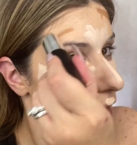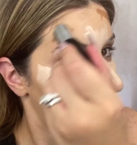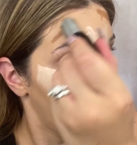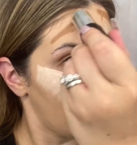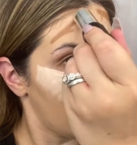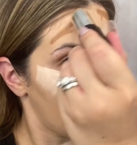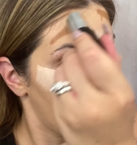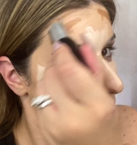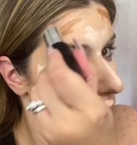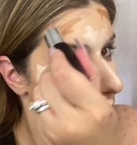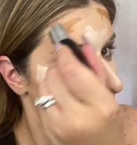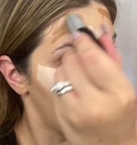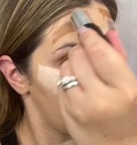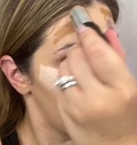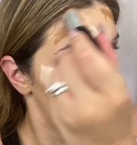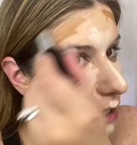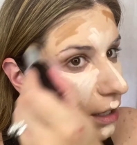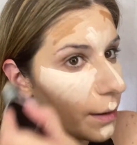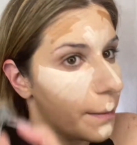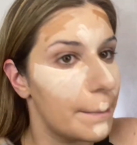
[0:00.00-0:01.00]
and
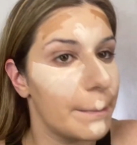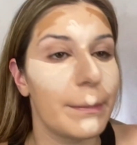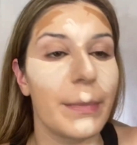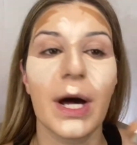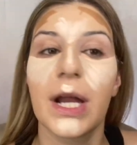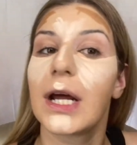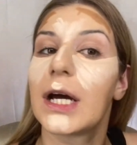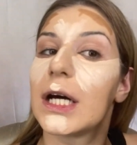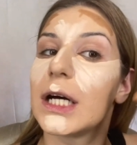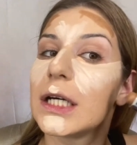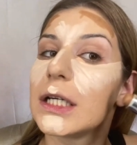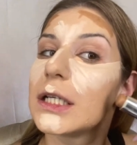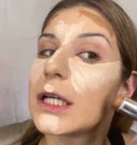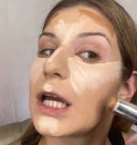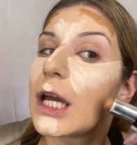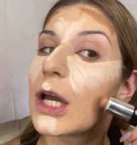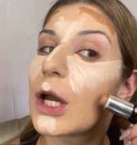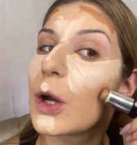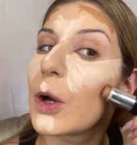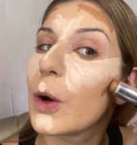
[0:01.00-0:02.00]
Butter.
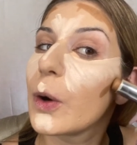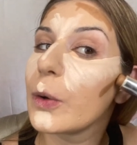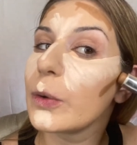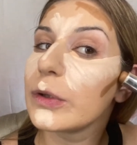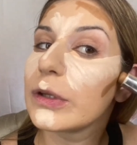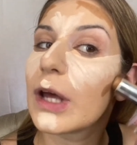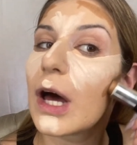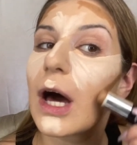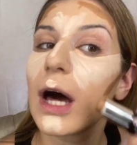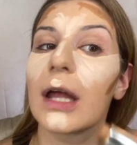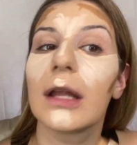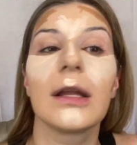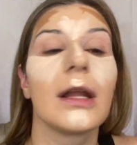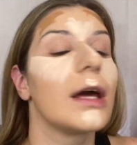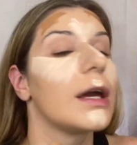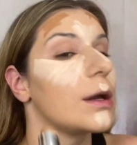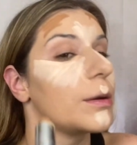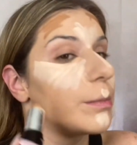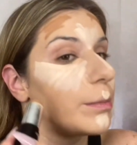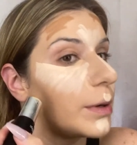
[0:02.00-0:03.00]
It goes on
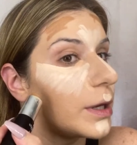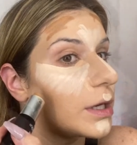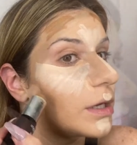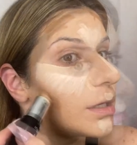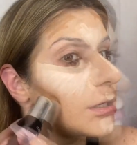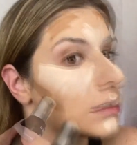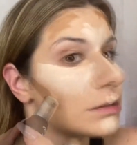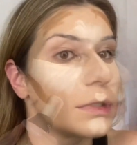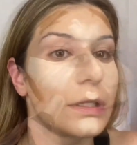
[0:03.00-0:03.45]
like butter.